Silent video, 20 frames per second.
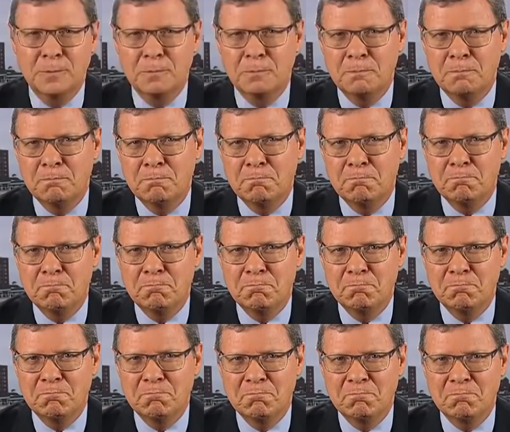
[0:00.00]

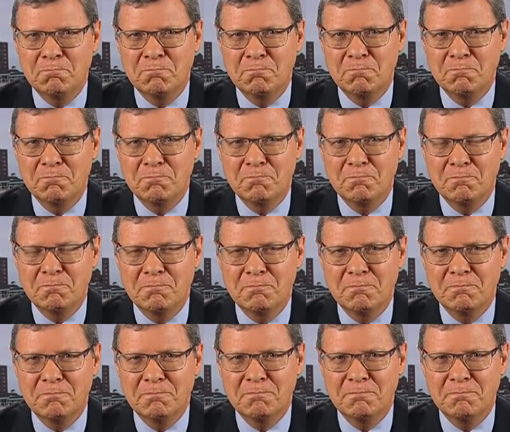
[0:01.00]

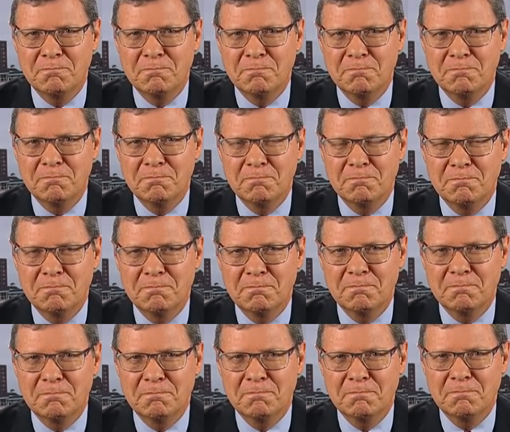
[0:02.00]

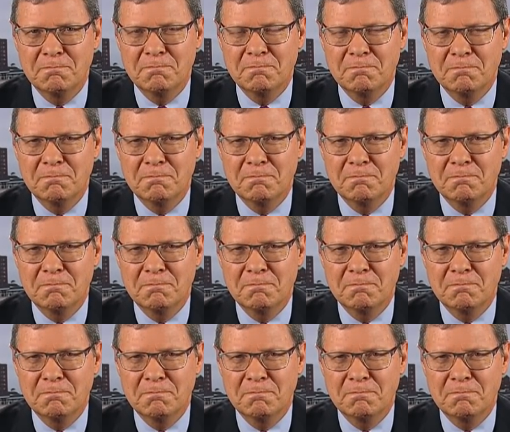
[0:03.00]
This person isn't speaking.